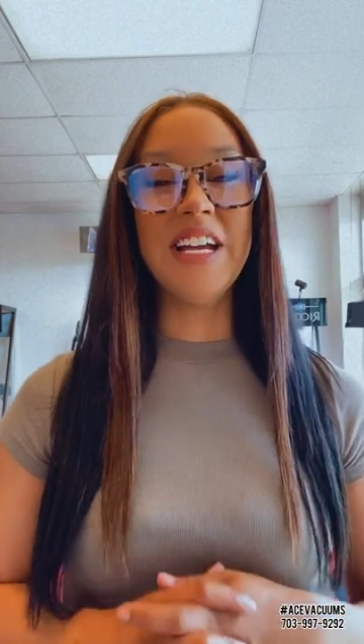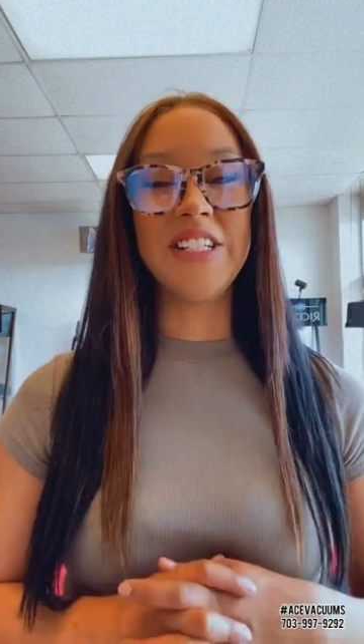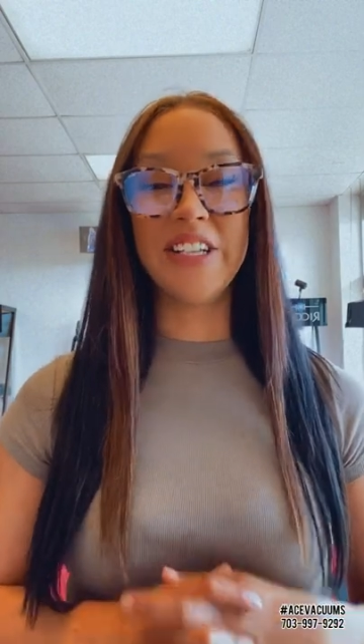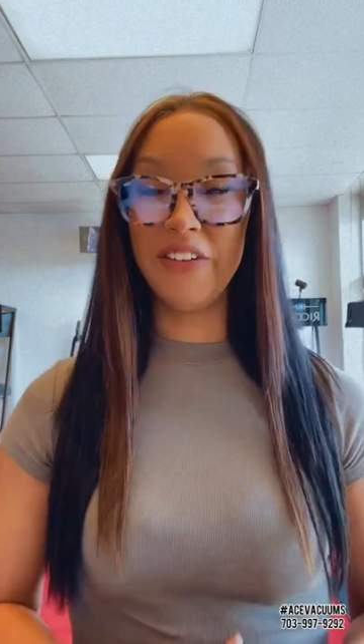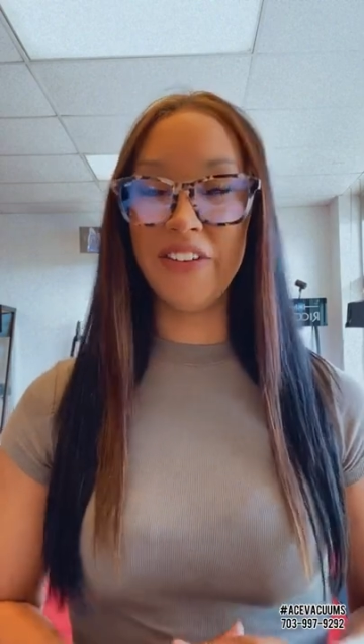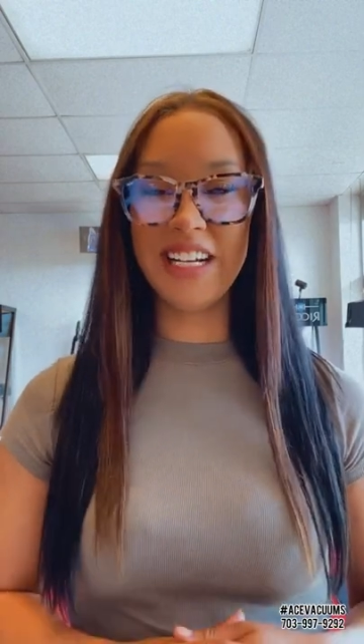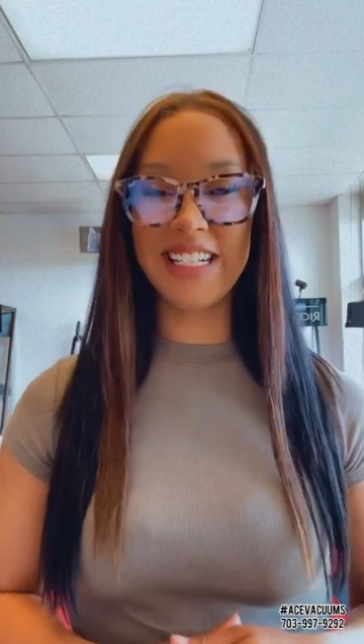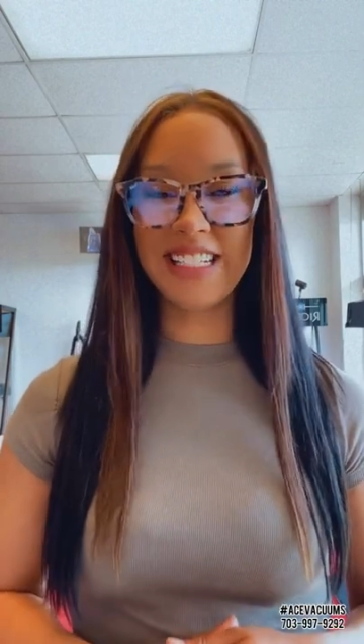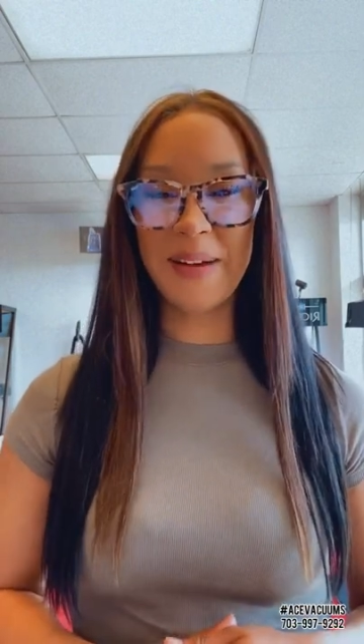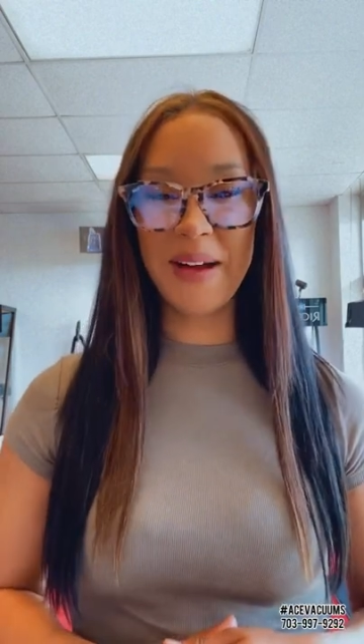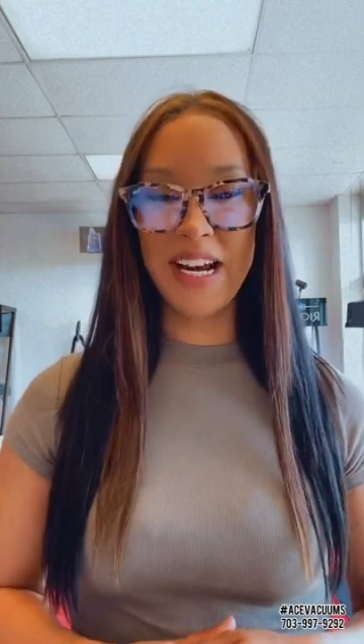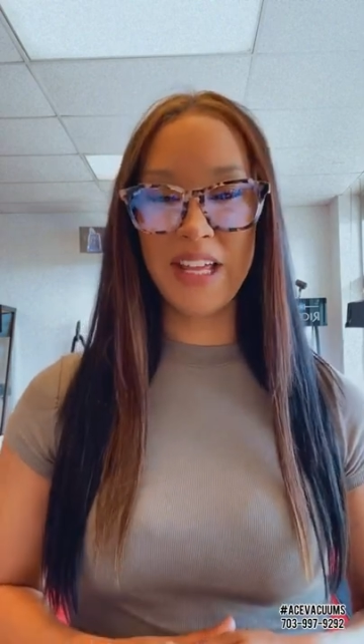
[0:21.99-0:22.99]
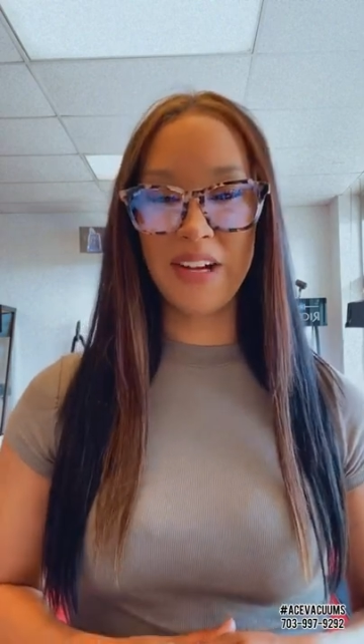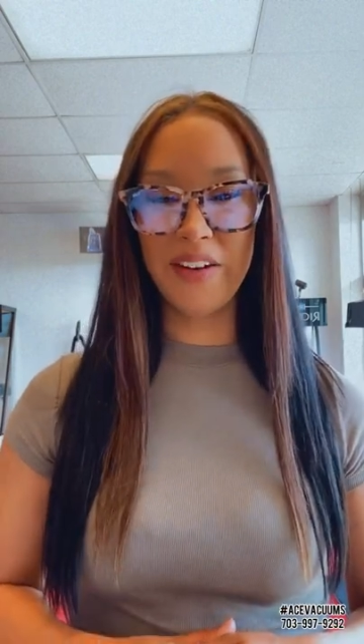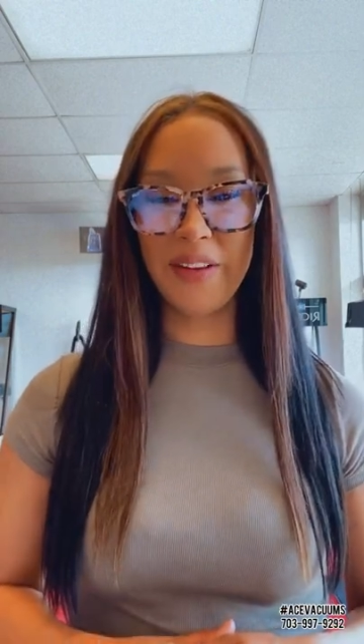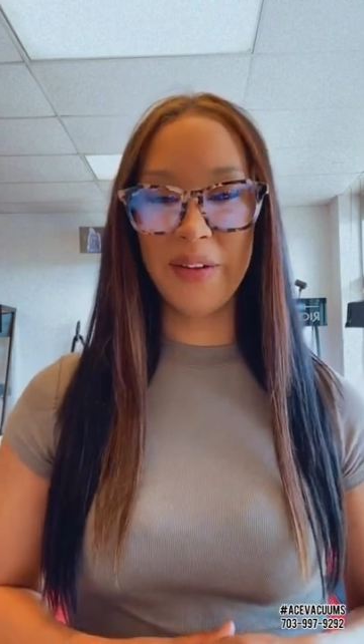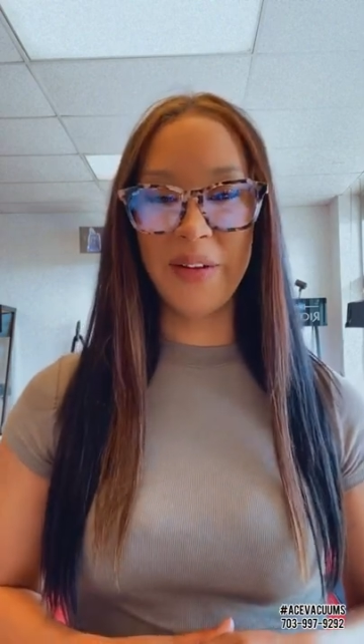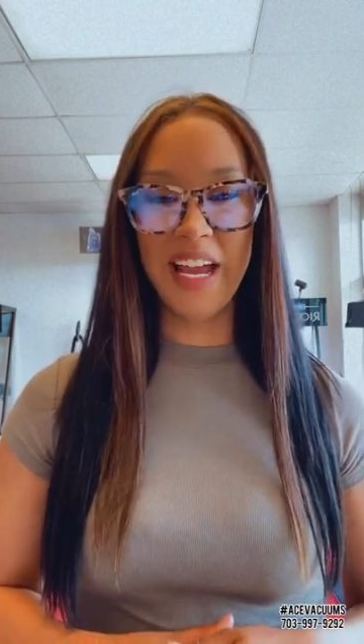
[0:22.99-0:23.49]
So don't forget to stop by either of
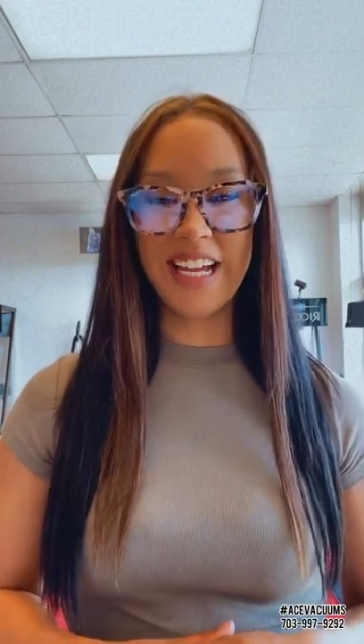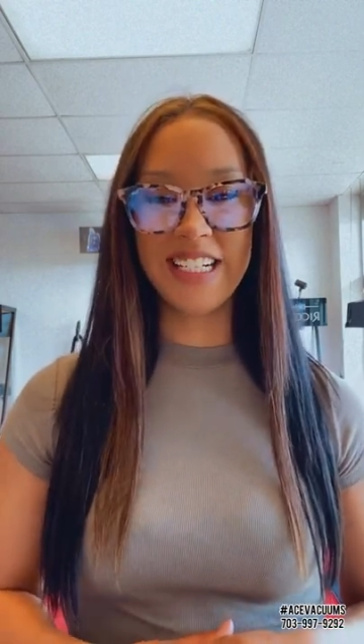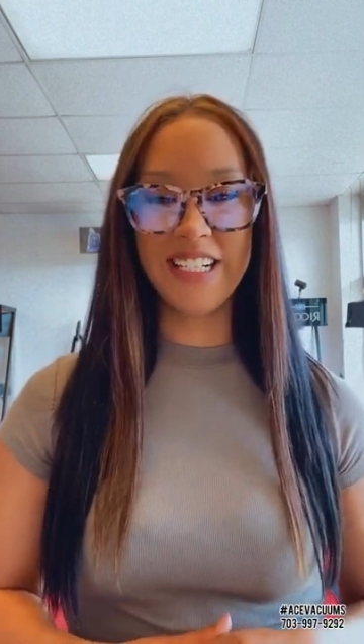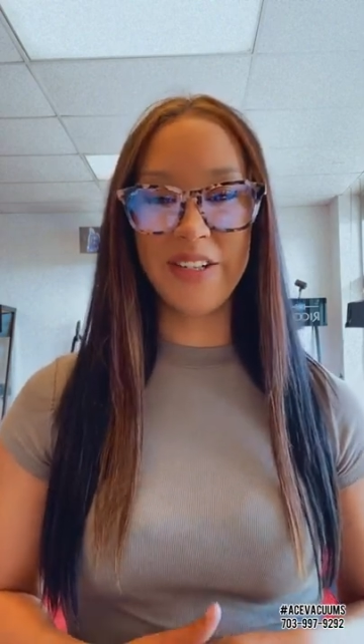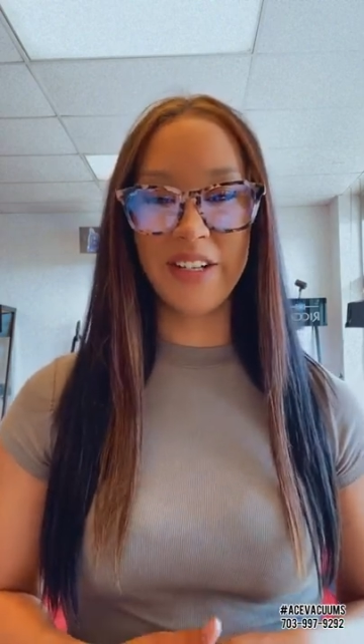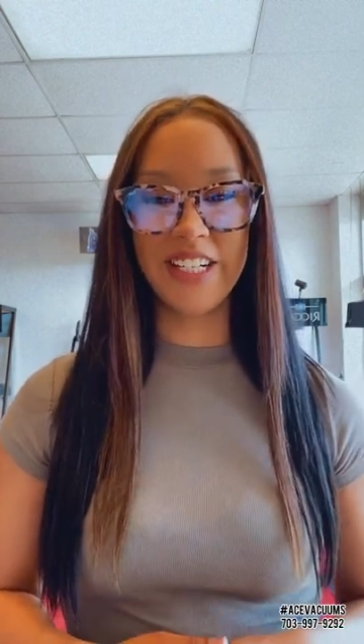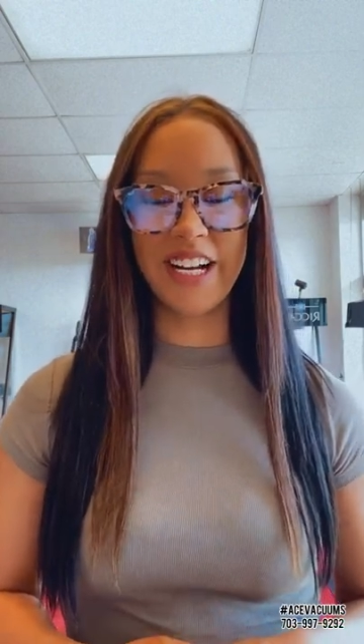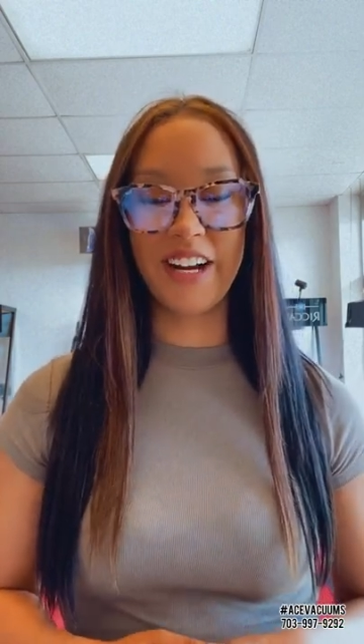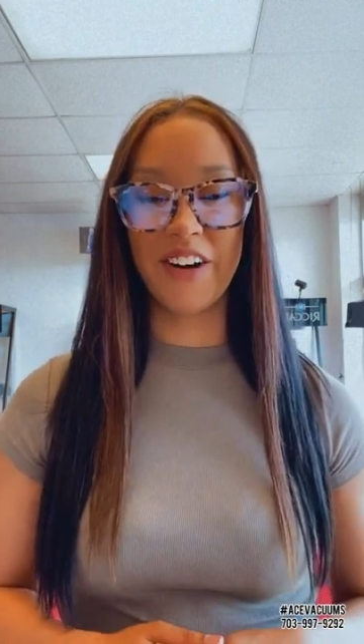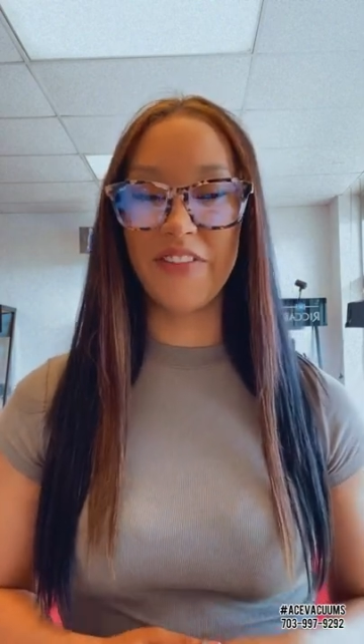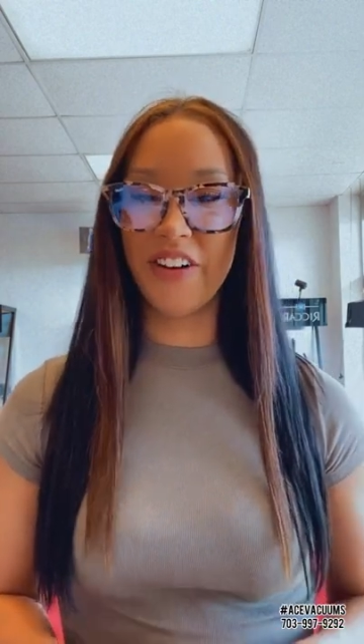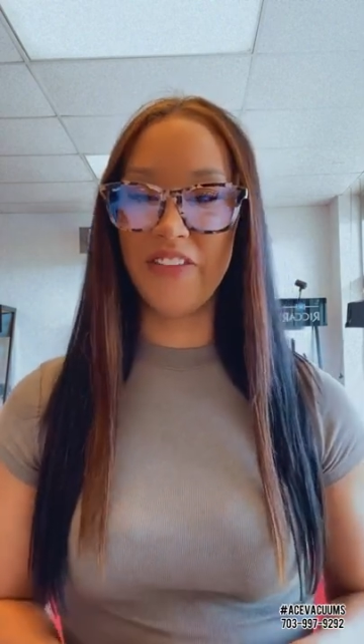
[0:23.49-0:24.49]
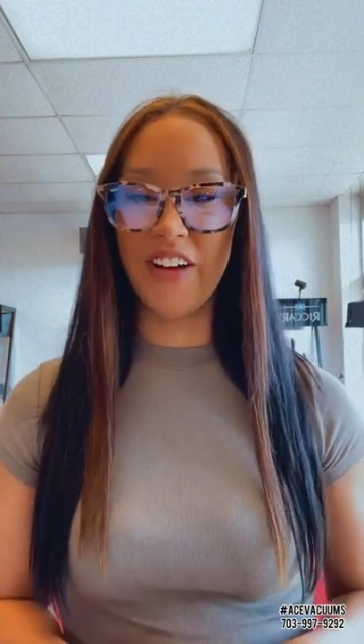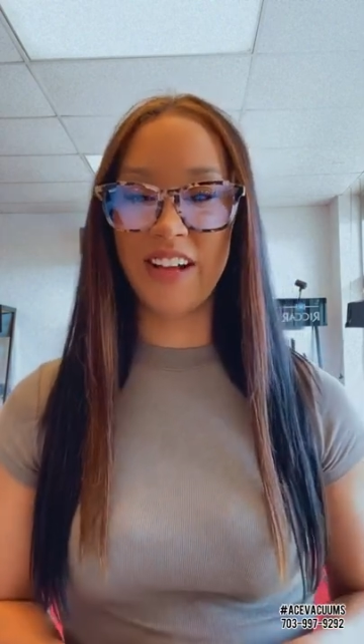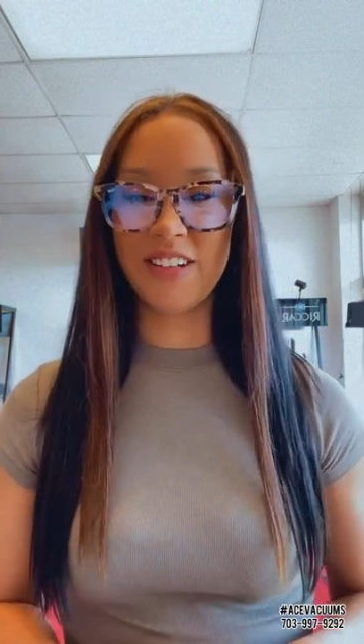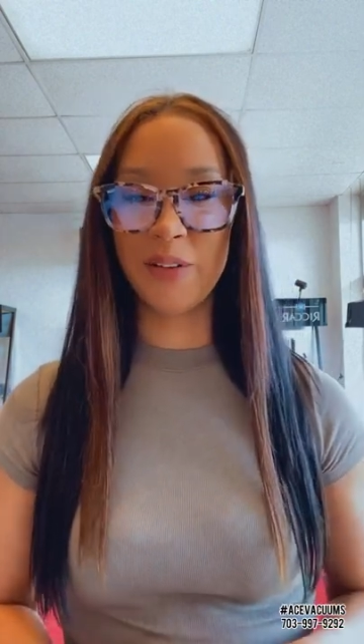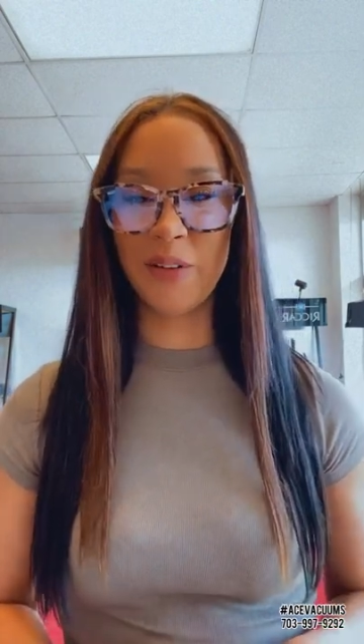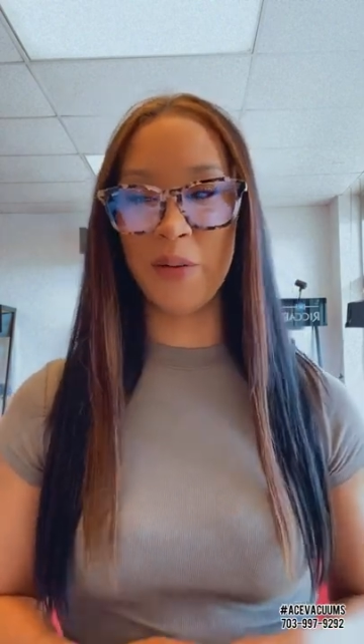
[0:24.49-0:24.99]
our locations. You can check out our
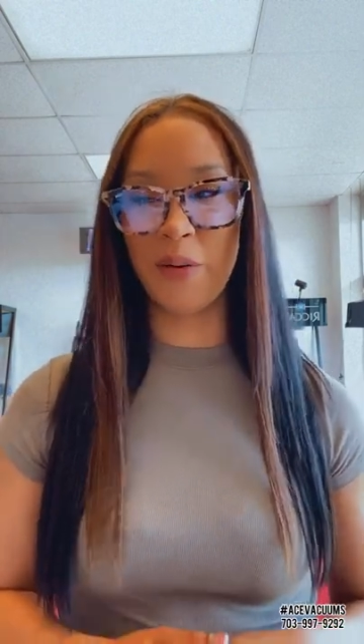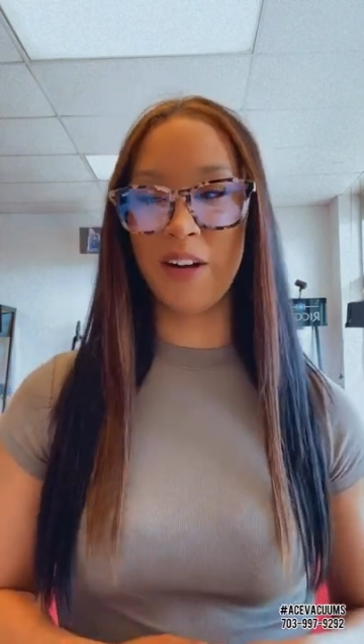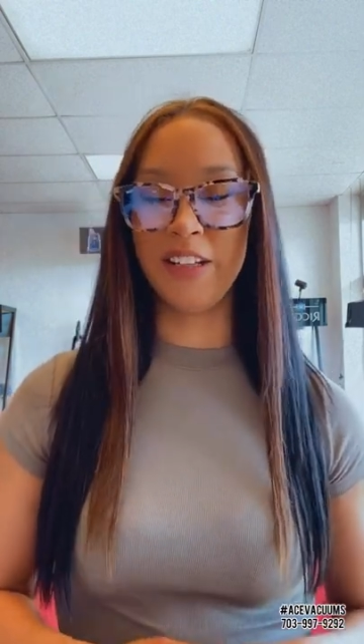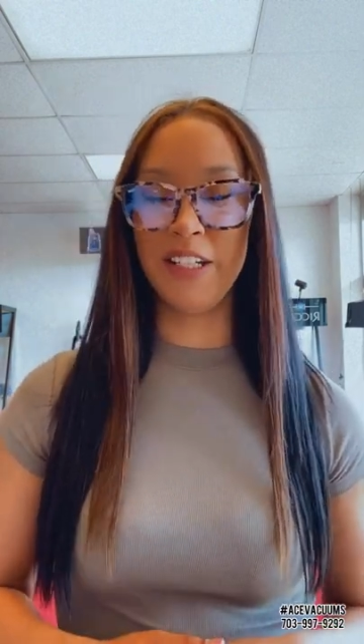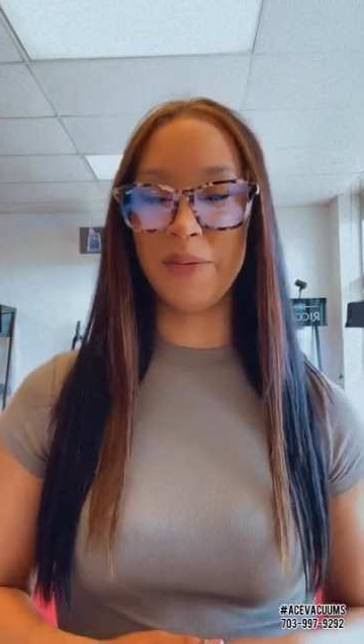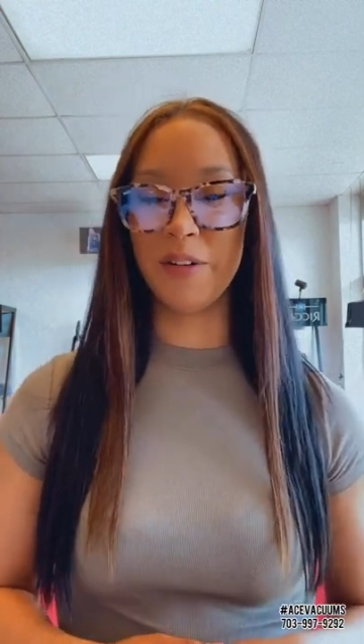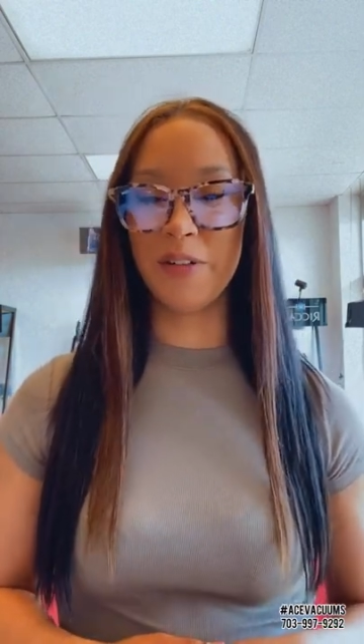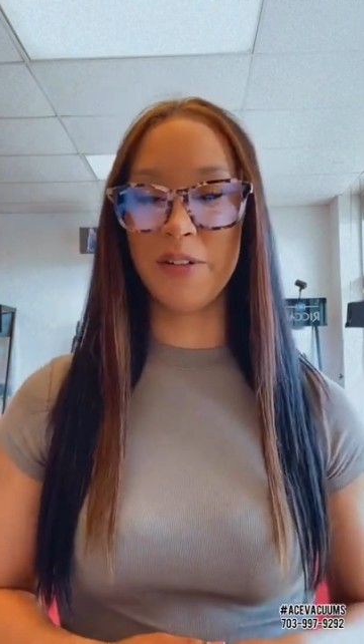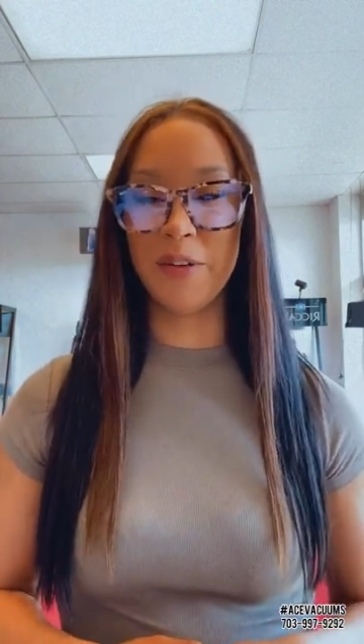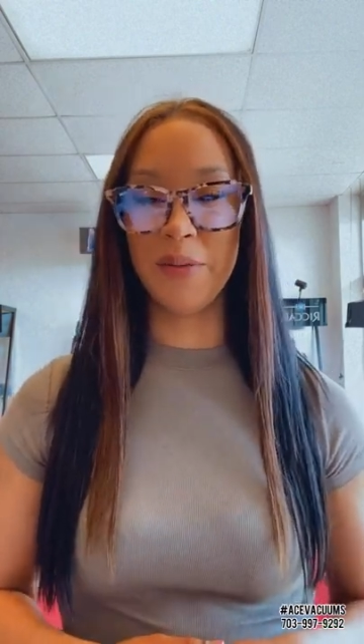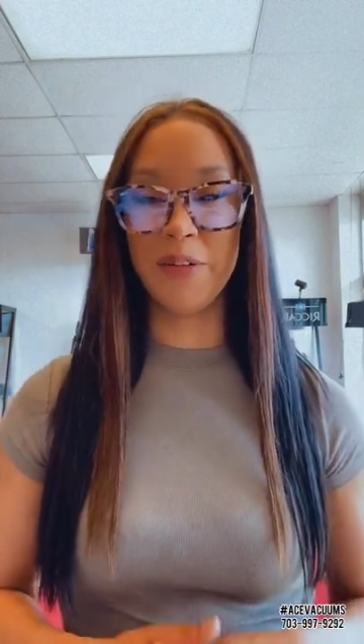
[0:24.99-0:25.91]
Fairfax store or our Leesburg store.